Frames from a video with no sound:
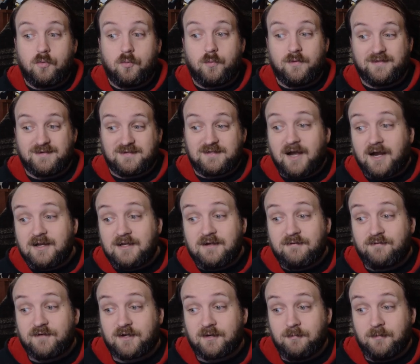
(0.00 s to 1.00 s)
When the
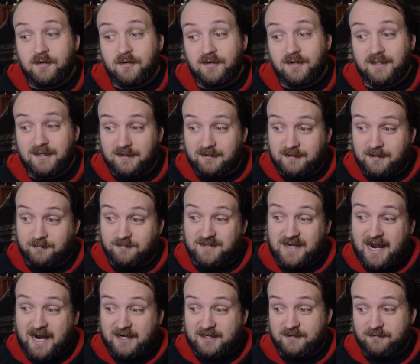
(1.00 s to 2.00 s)
scientific community
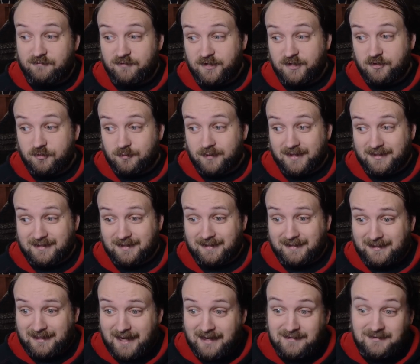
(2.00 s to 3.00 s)
attempts to actively correct
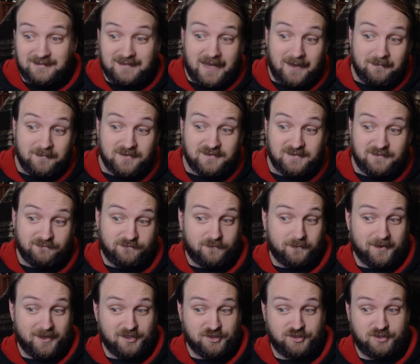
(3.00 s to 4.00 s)
against that
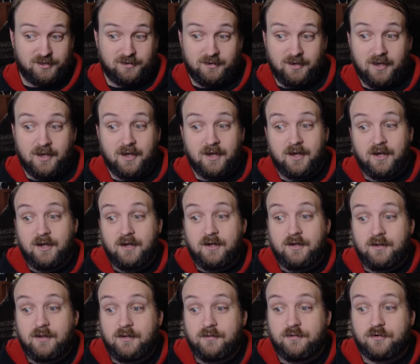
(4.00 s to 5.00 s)
misinformation,
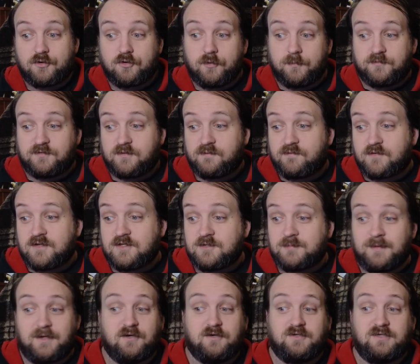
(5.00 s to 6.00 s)
the groups of
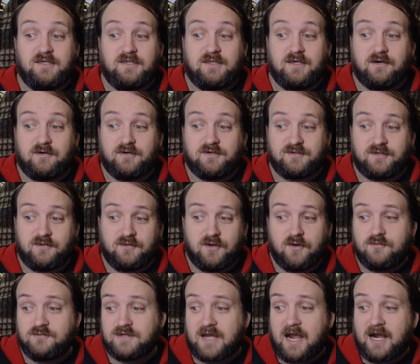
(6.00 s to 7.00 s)
conspiracy theorists and
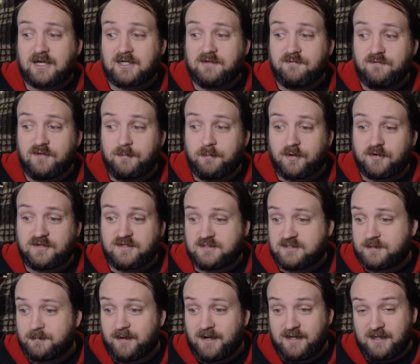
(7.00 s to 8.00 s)
those actively
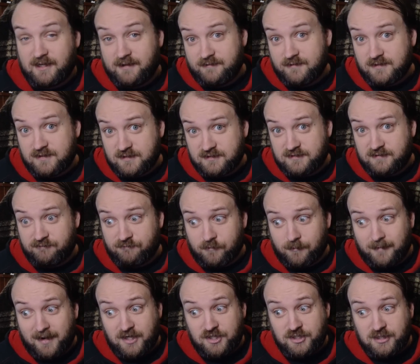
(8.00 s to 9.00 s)
participating in the
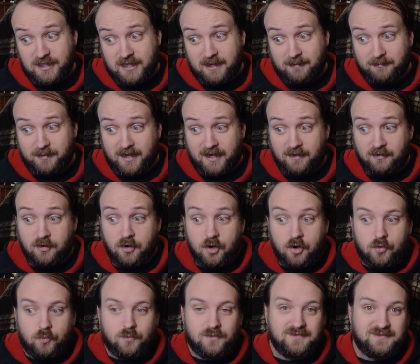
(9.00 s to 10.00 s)
disinformation campaign
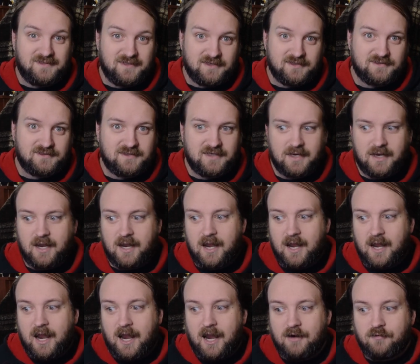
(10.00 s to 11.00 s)
resist
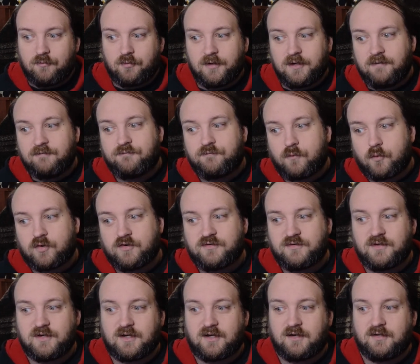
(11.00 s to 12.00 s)
and
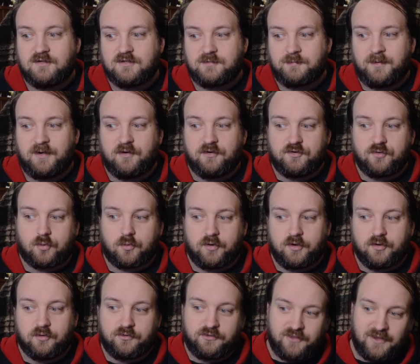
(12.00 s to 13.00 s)
reinforce the
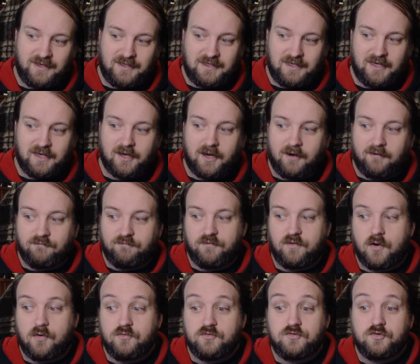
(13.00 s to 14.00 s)
conspiratorial thinking
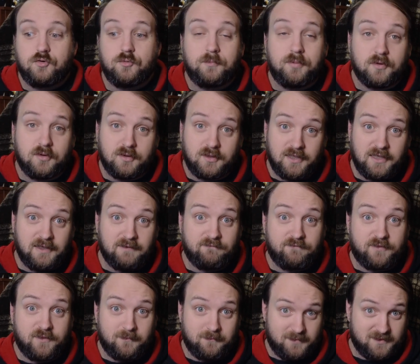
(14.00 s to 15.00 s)
of those who
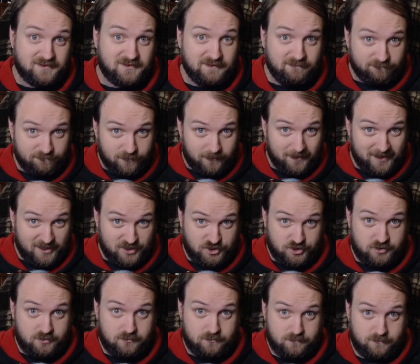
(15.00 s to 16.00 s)
believe the
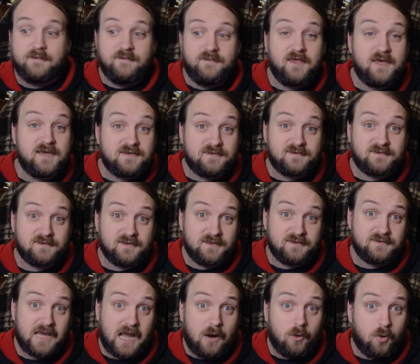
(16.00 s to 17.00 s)
misinformation. This
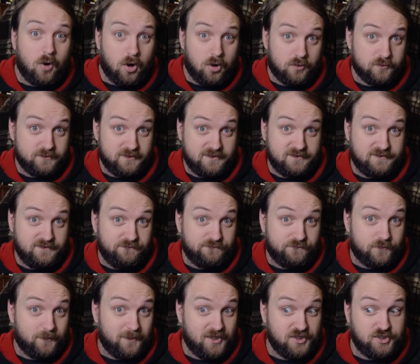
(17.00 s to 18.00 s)
is how all
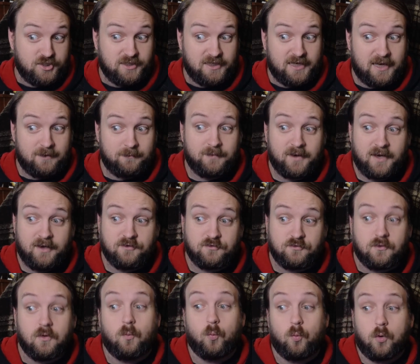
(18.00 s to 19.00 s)
disinformation
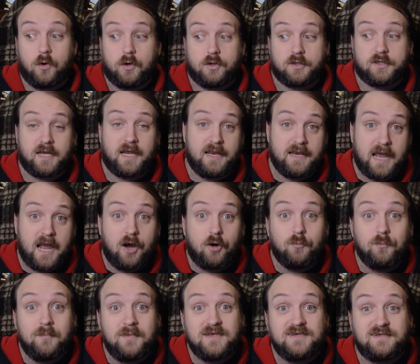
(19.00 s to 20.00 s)
campaigns work and
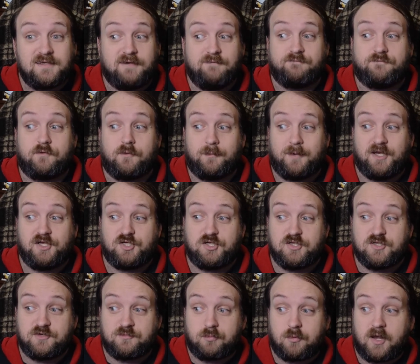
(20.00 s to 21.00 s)
how
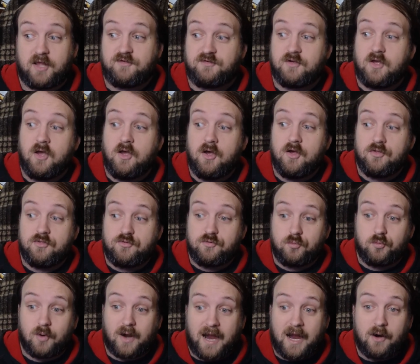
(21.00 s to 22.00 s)
misinformation spreads
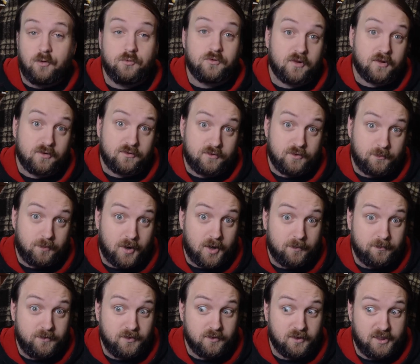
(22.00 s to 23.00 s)
throughout the
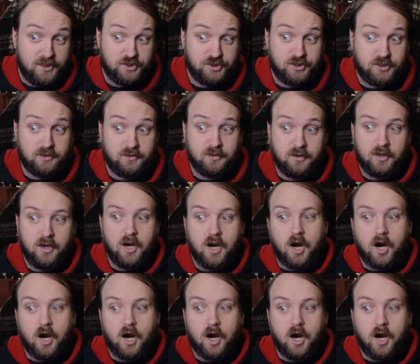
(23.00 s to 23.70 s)
population.